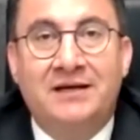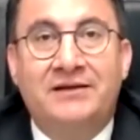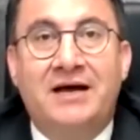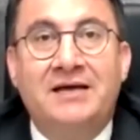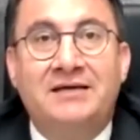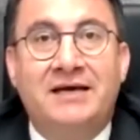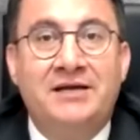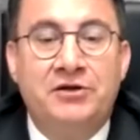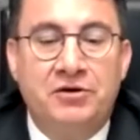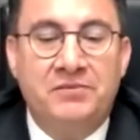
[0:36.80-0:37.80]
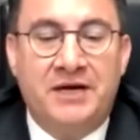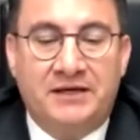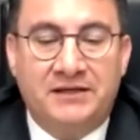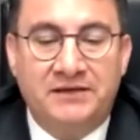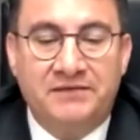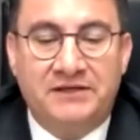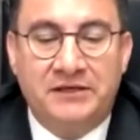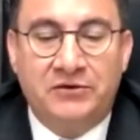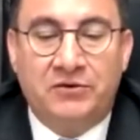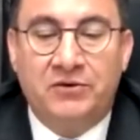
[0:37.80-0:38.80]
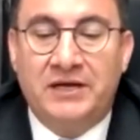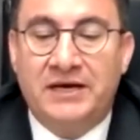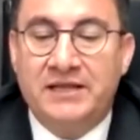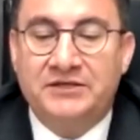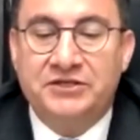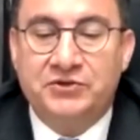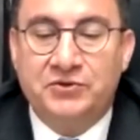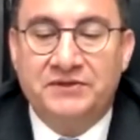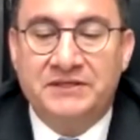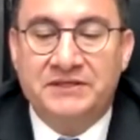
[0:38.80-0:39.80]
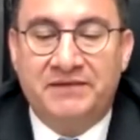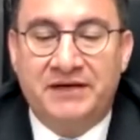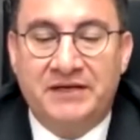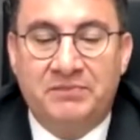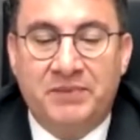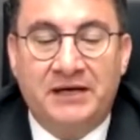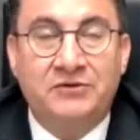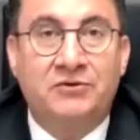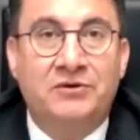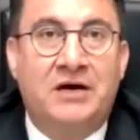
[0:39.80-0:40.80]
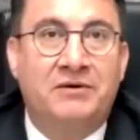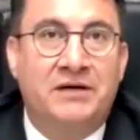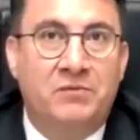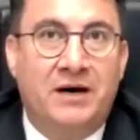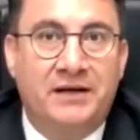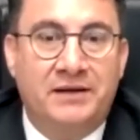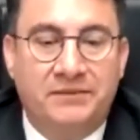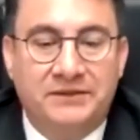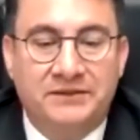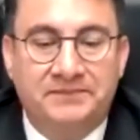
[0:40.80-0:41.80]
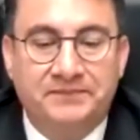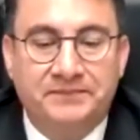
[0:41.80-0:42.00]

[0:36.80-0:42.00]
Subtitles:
Like any human activity, all energy sources have an impact on our environment.